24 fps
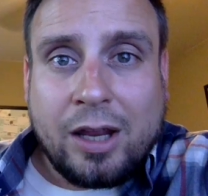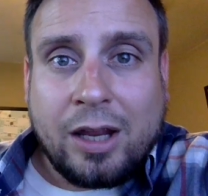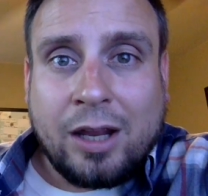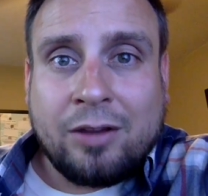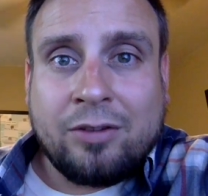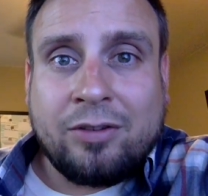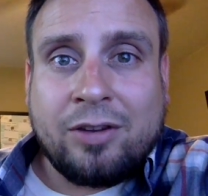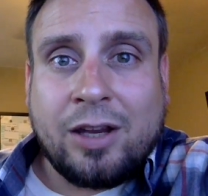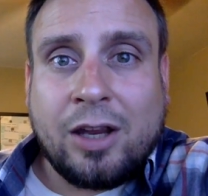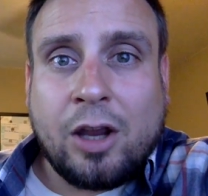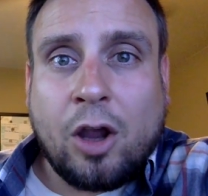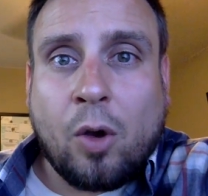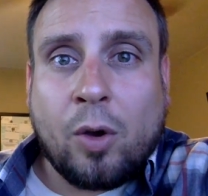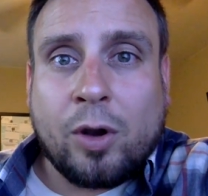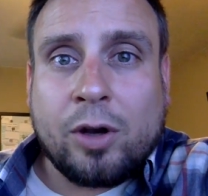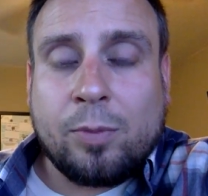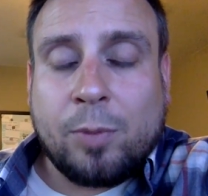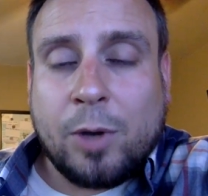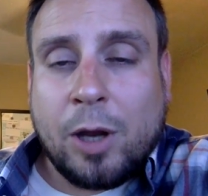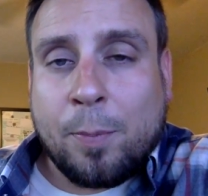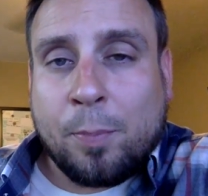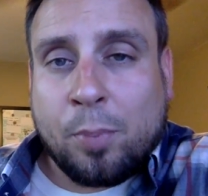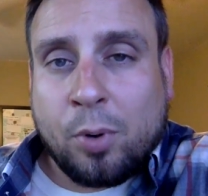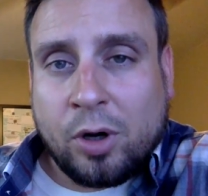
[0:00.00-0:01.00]
is he going
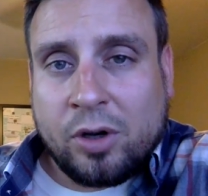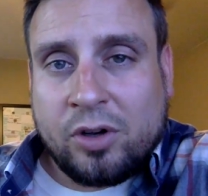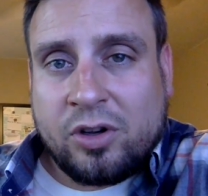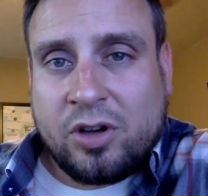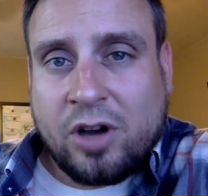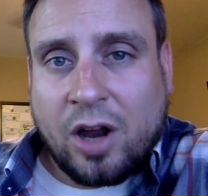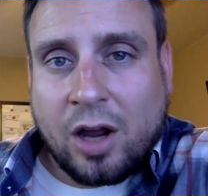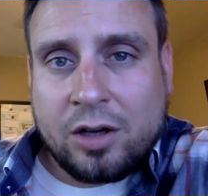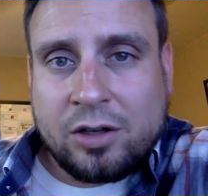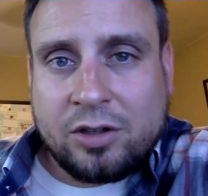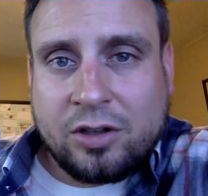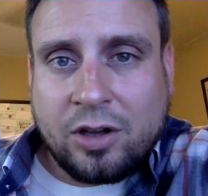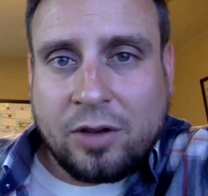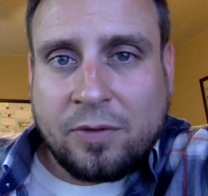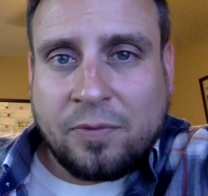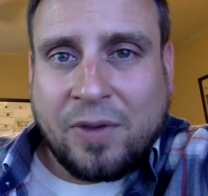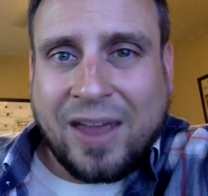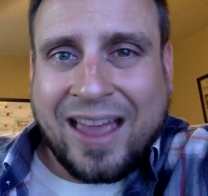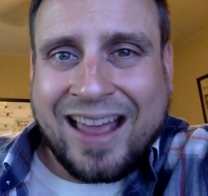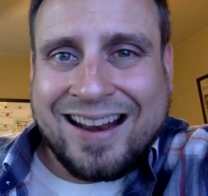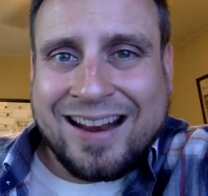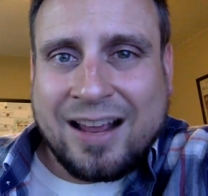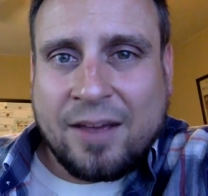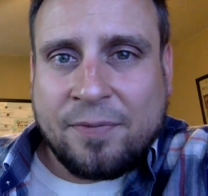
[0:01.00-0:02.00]
to be a
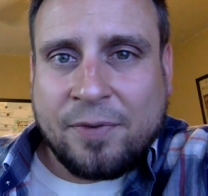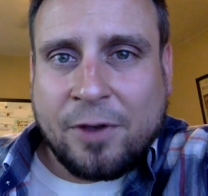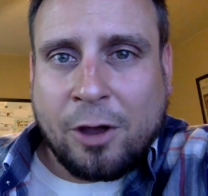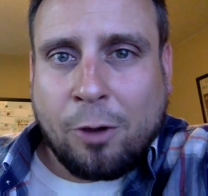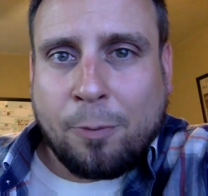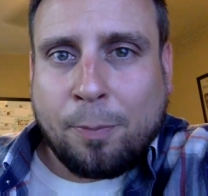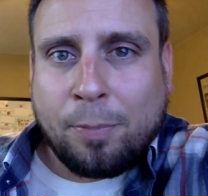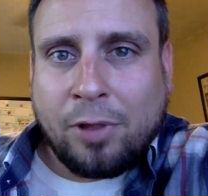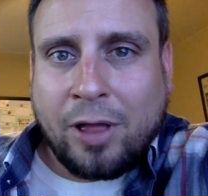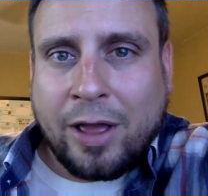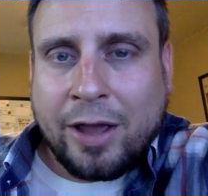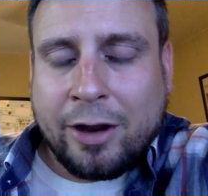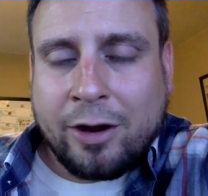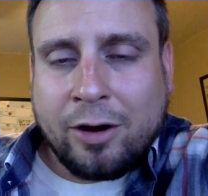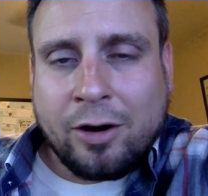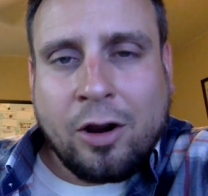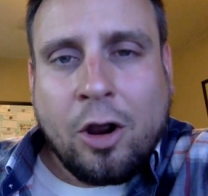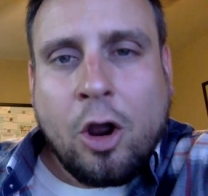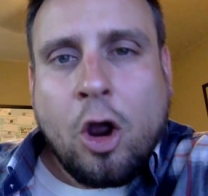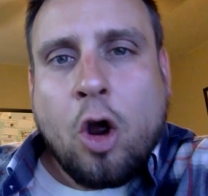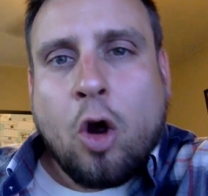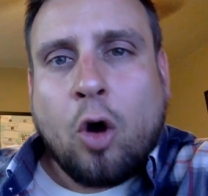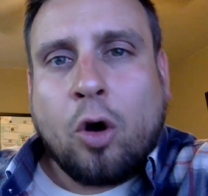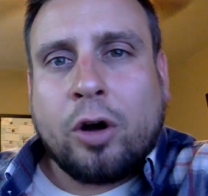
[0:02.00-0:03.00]
productive NFL
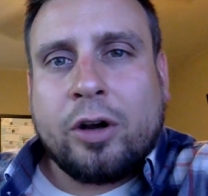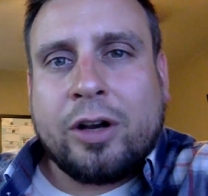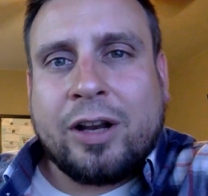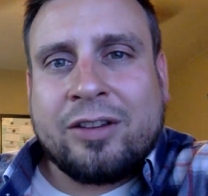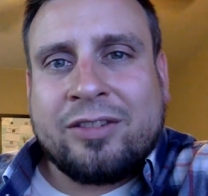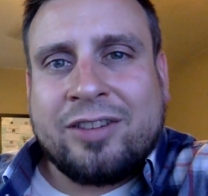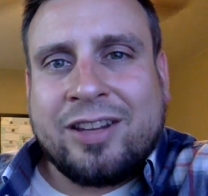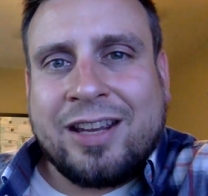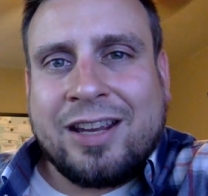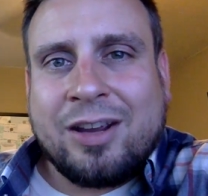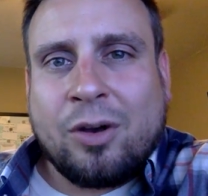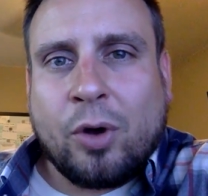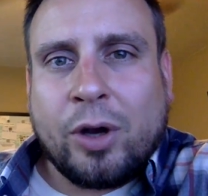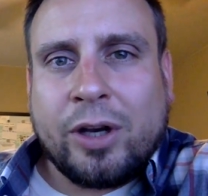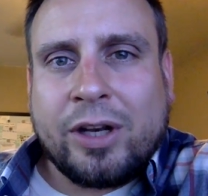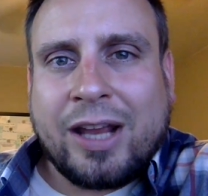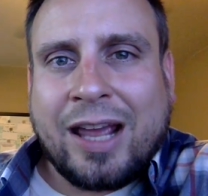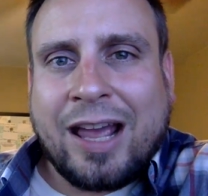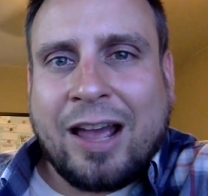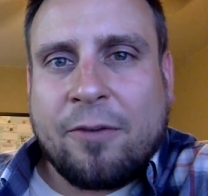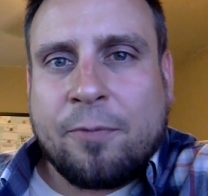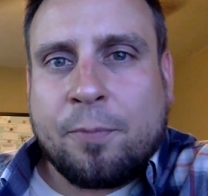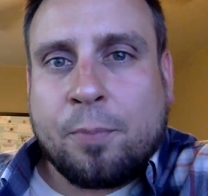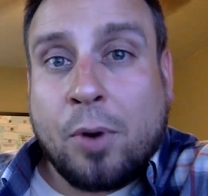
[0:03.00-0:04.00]
player, or is he going
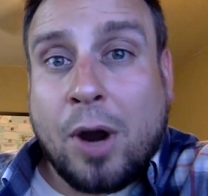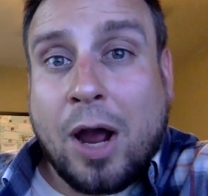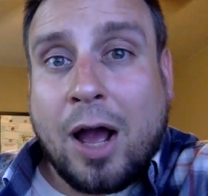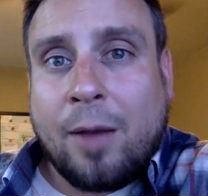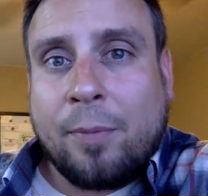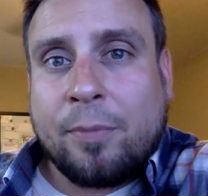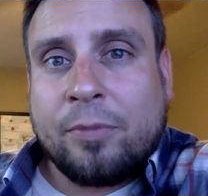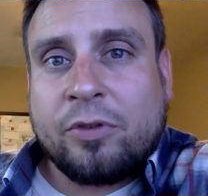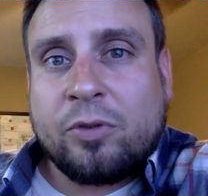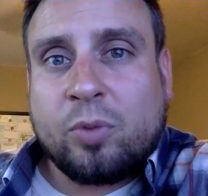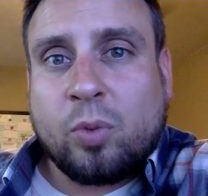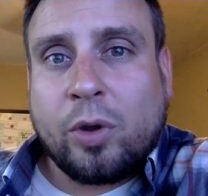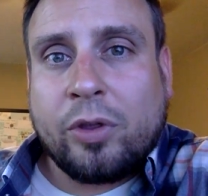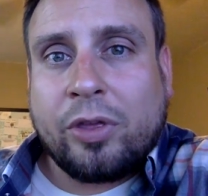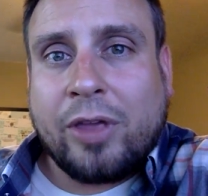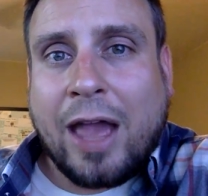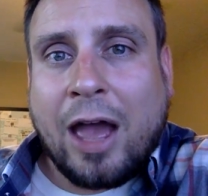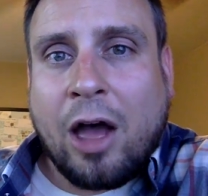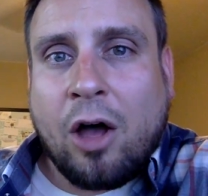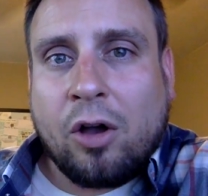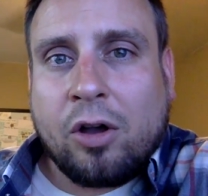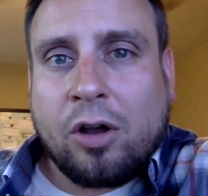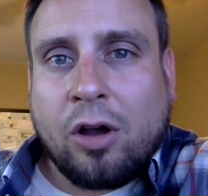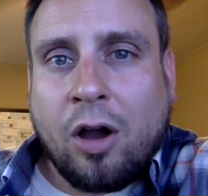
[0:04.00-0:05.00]
to have problems with
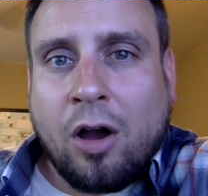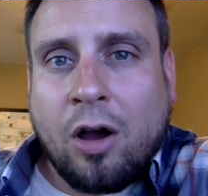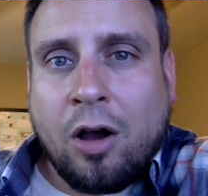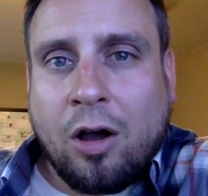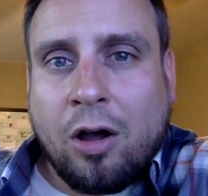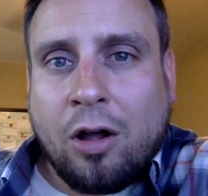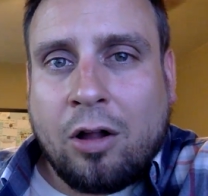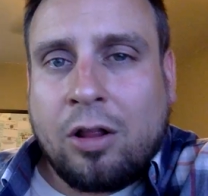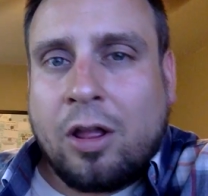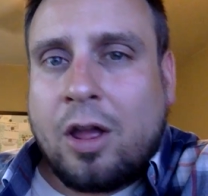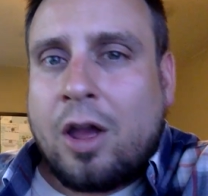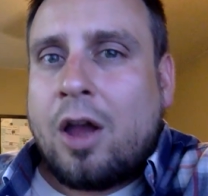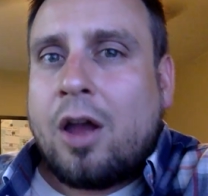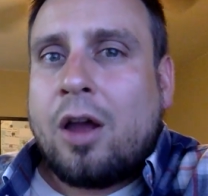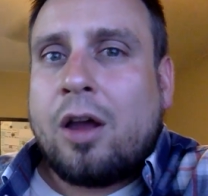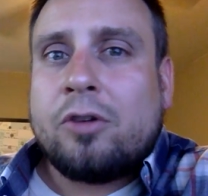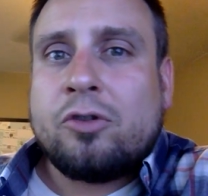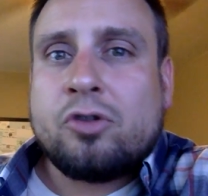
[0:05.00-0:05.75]
alcohol,